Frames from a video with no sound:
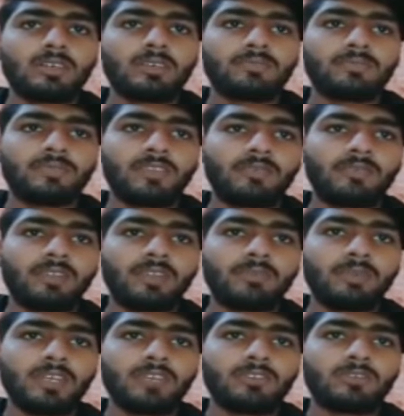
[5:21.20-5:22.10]

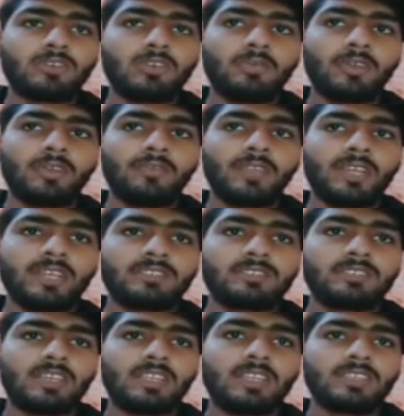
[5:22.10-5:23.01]
microscopic flex cell
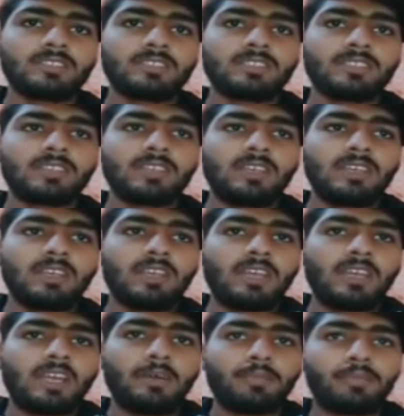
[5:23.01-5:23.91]
is
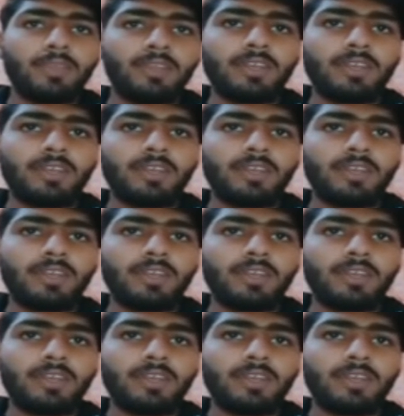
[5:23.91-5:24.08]
appeared.